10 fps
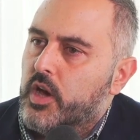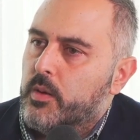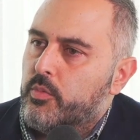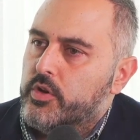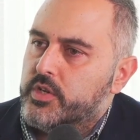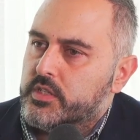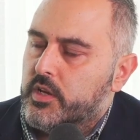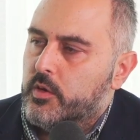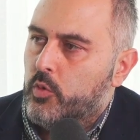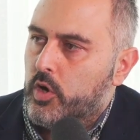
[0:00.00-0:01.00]
kind of projects
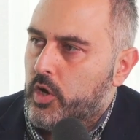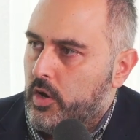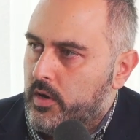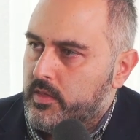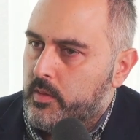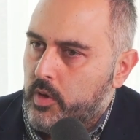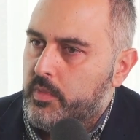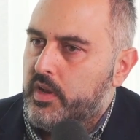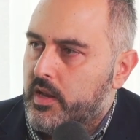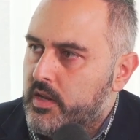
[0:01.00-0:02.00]
that you're working on at the
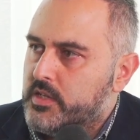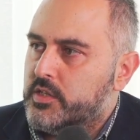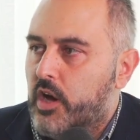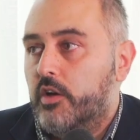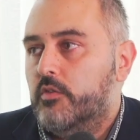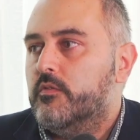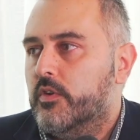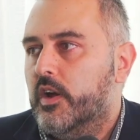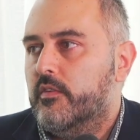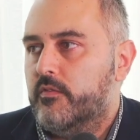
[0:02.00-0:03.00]
moment and the style for